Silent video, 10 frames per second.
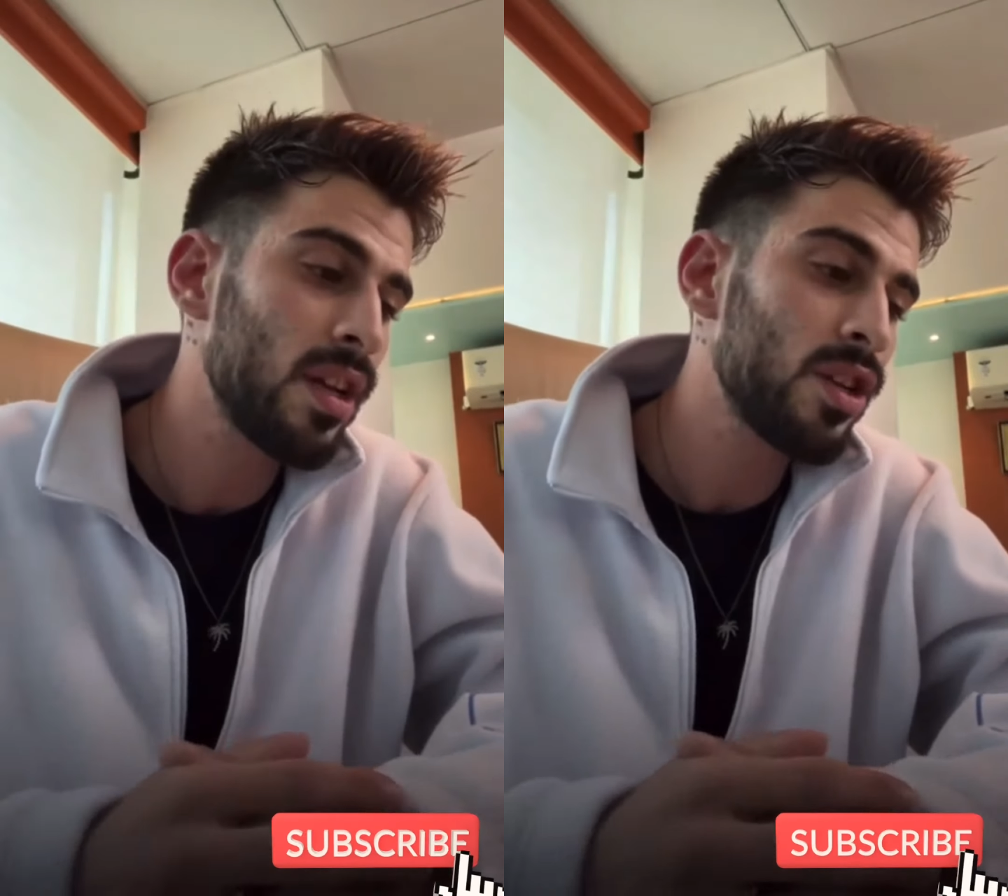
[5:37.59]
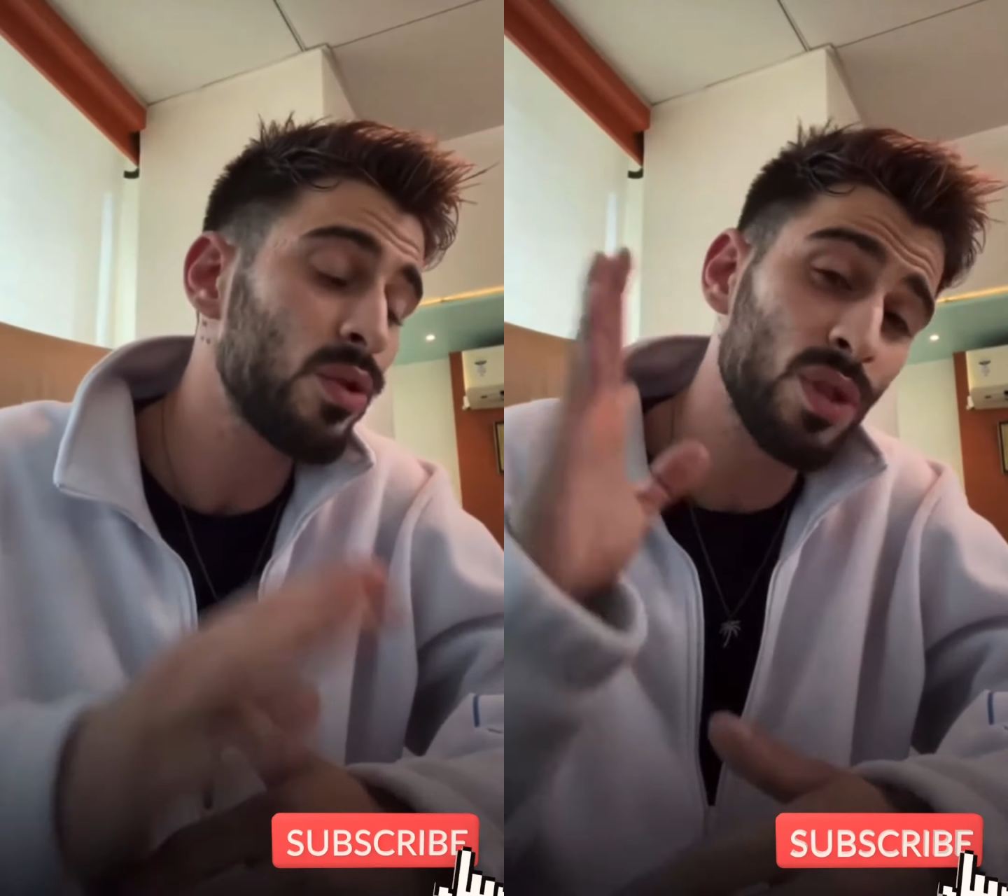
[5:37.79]

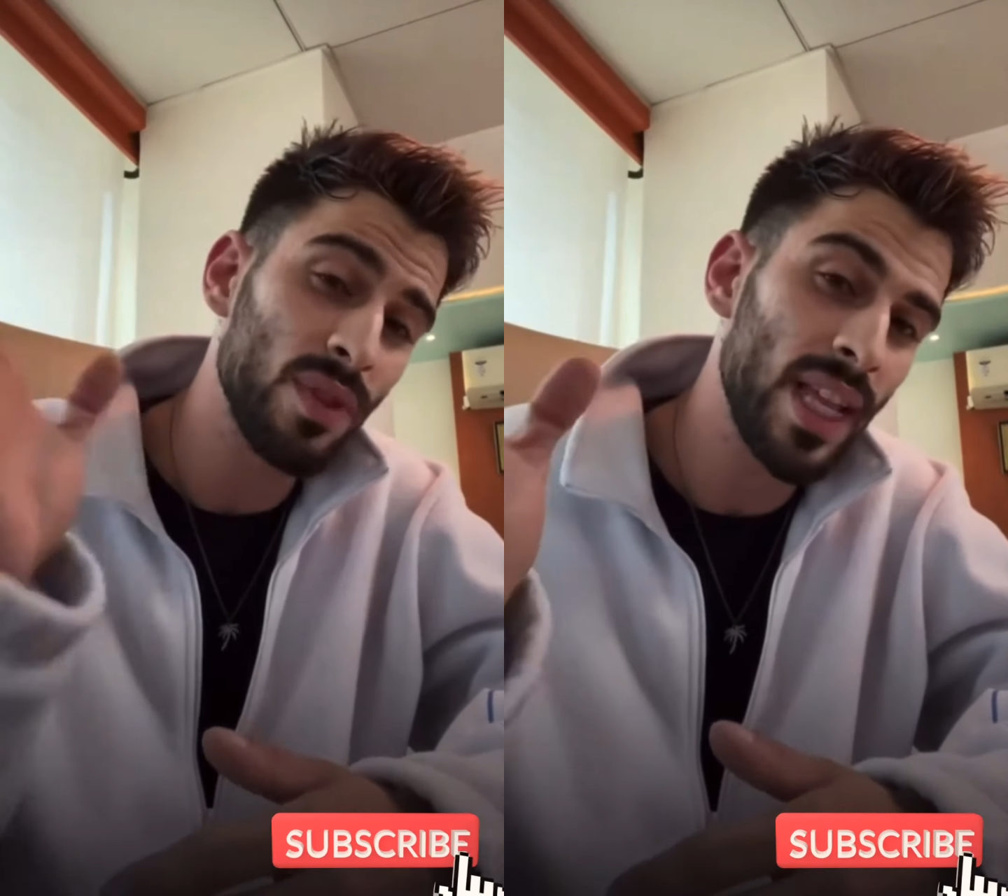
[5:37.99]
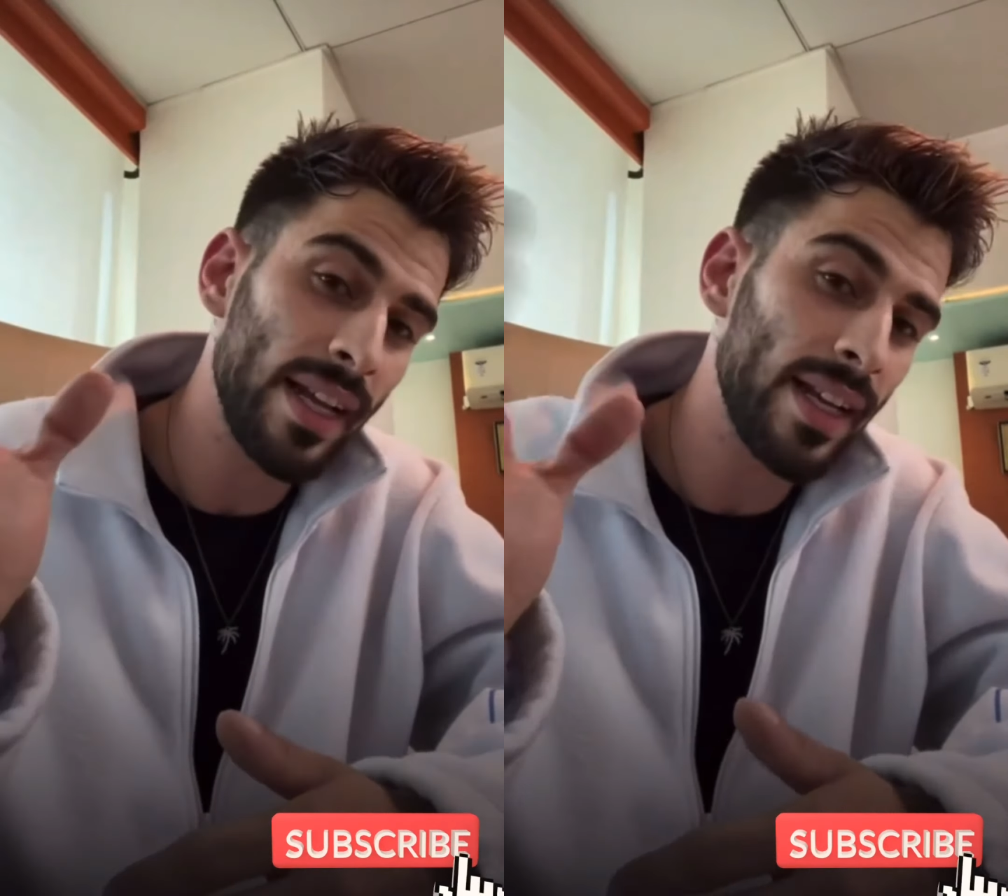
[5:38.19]
she was
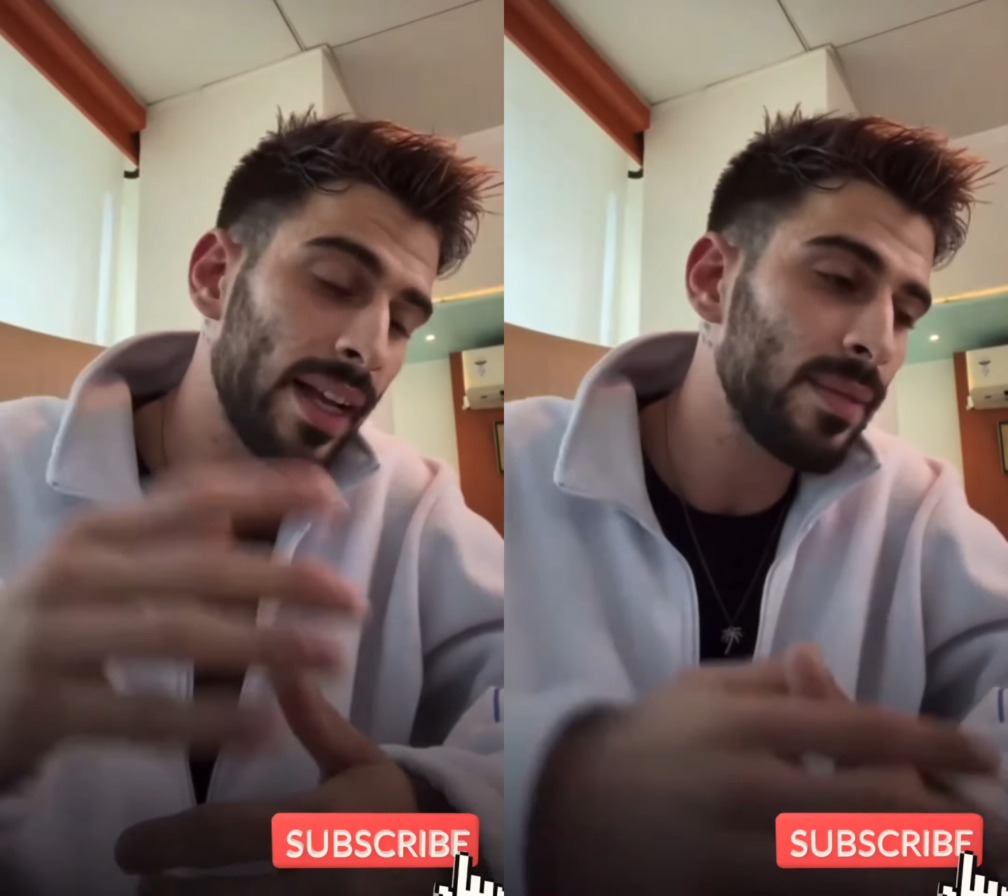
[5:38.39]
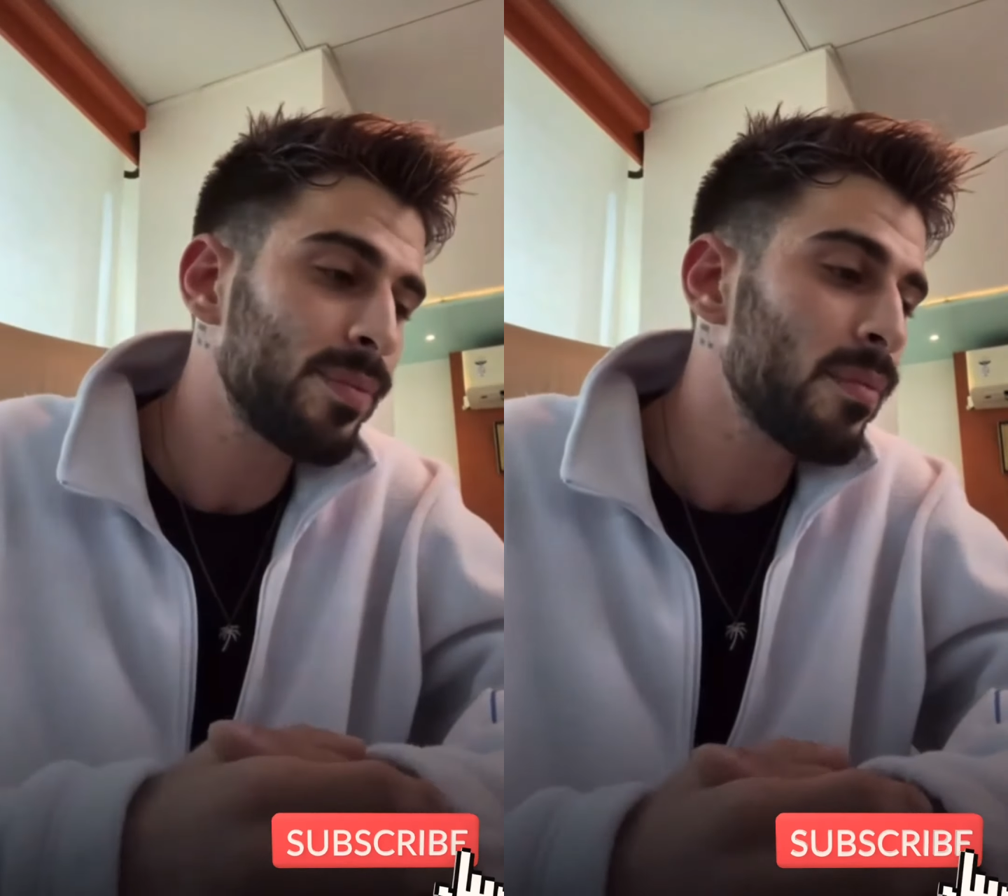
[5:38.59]
with that guy.